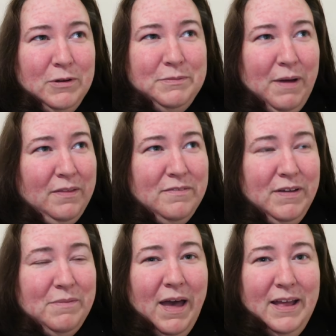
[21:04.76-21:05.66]
much about the
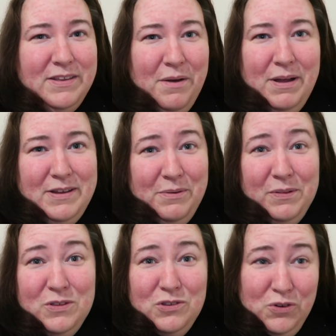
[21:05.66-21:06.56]
film, I had no idea
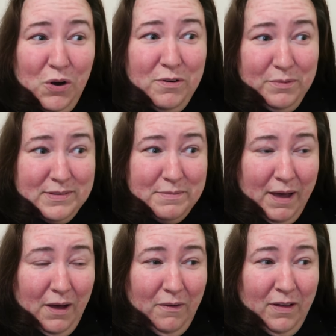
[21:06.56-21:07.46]
what the story was
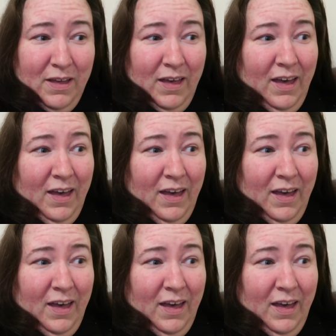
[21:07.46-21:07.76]
about.